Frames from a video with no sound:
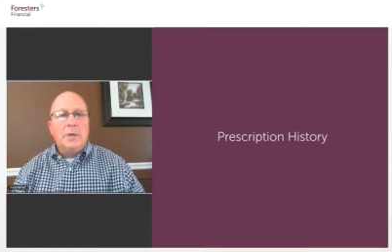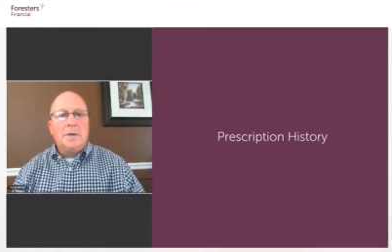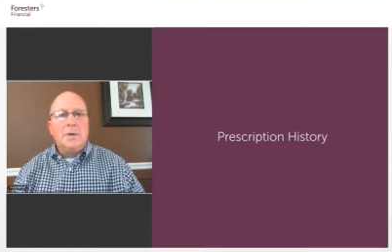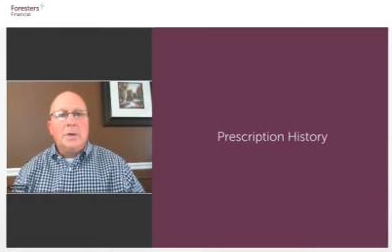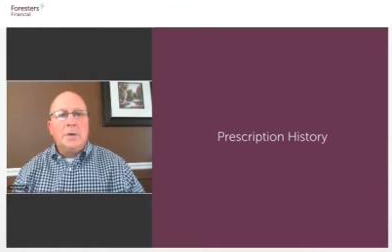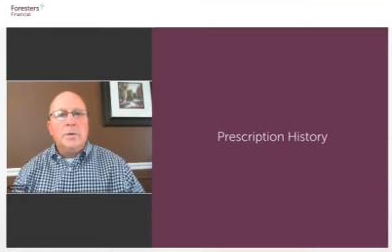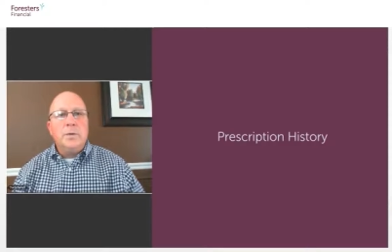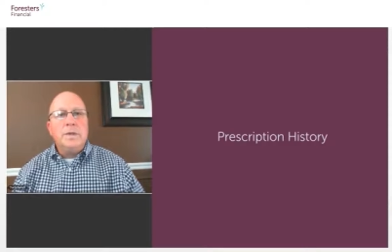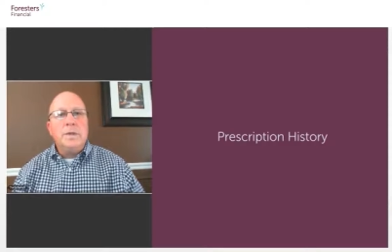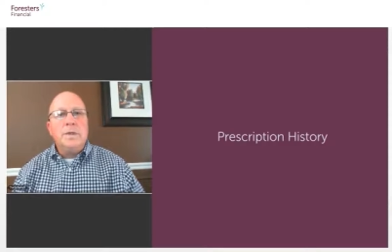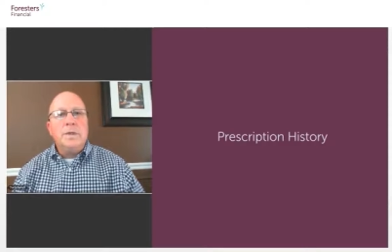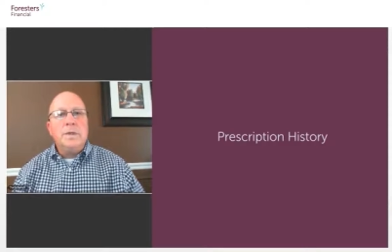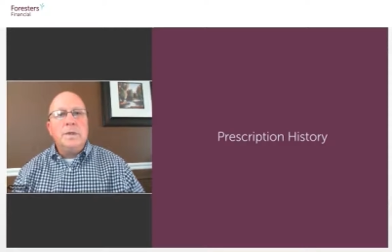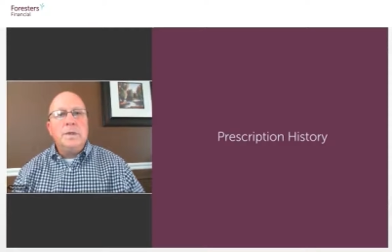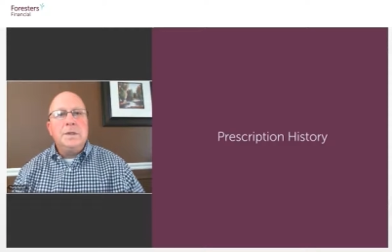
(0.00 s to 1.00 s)
And so if we
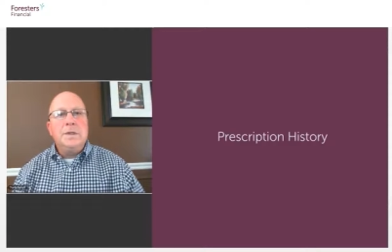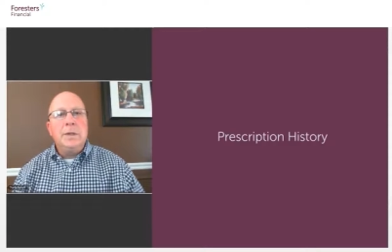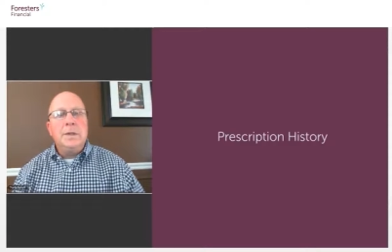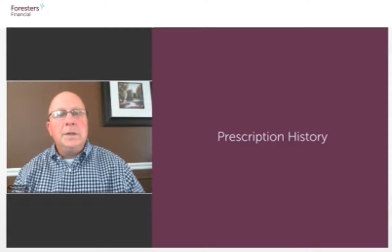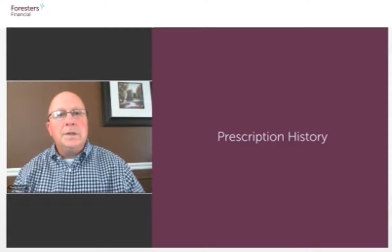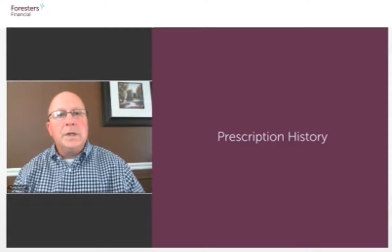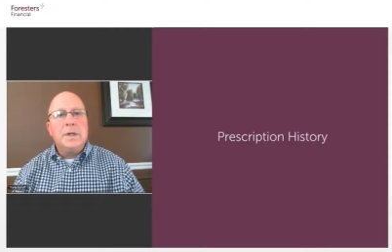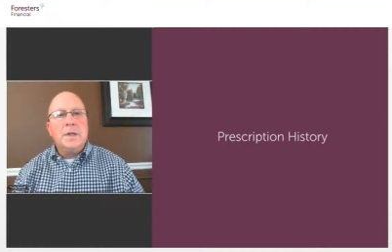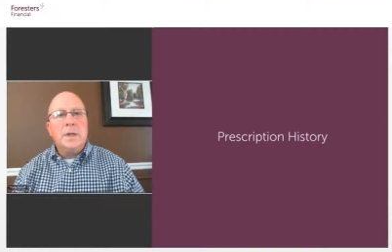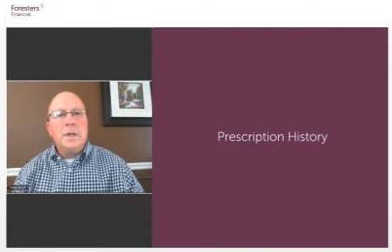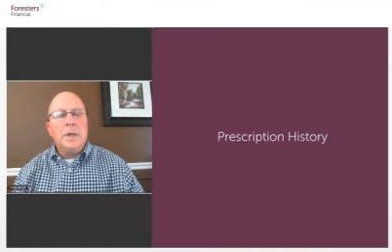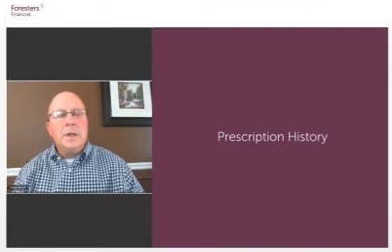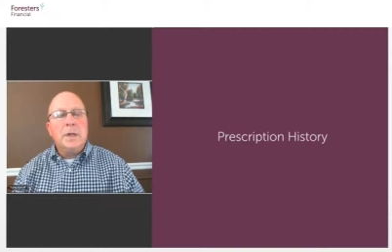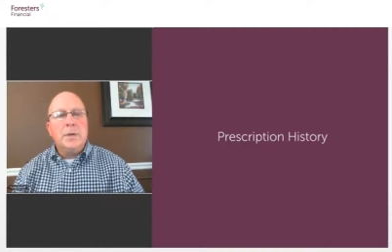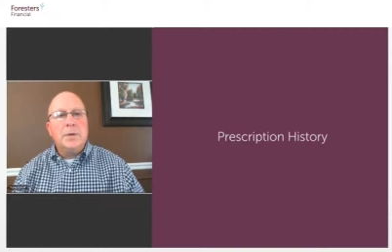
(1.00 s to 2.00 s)
see somebody that is
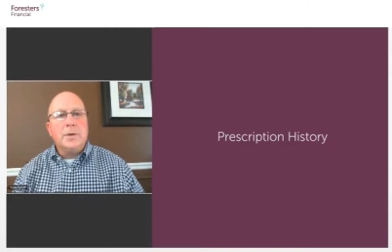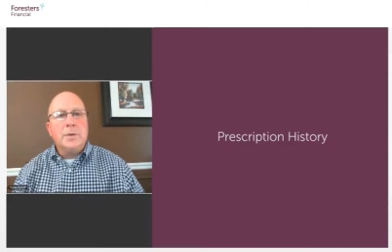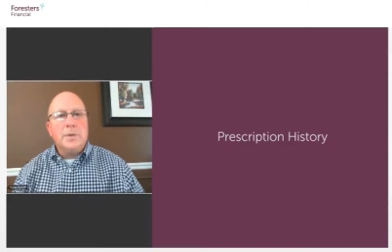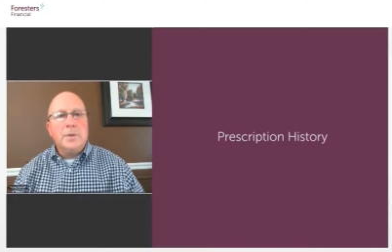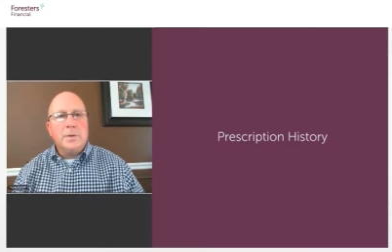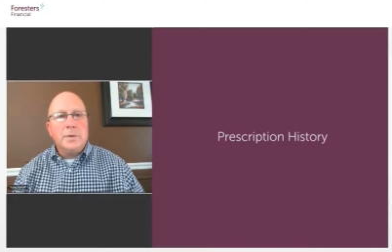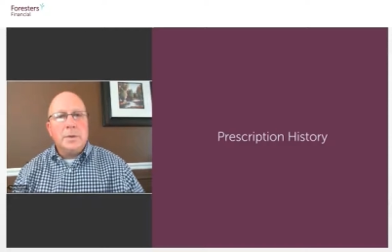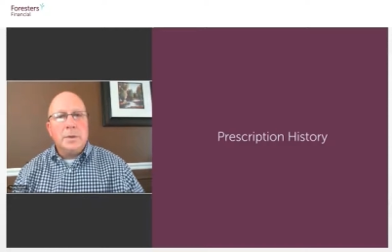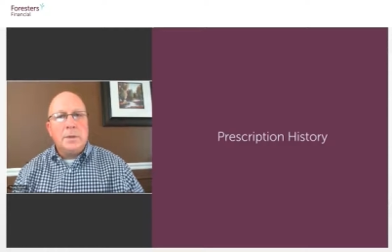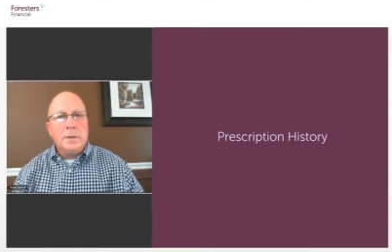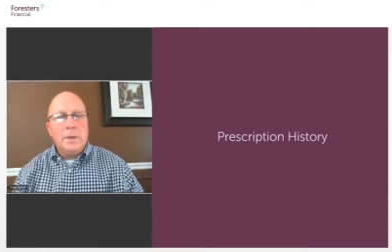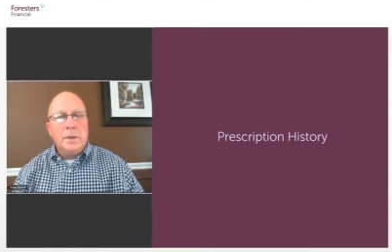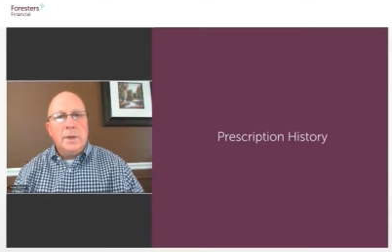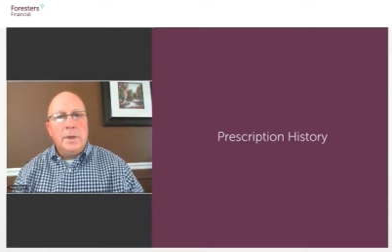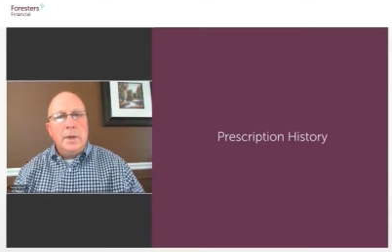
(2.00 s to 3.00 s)
taking
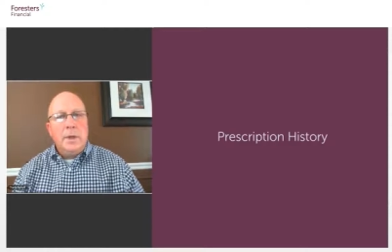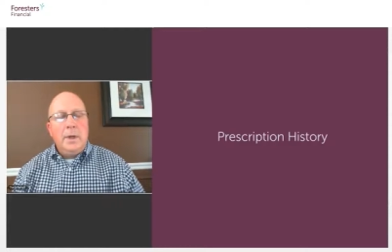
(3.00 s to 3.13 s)
nitroglycerin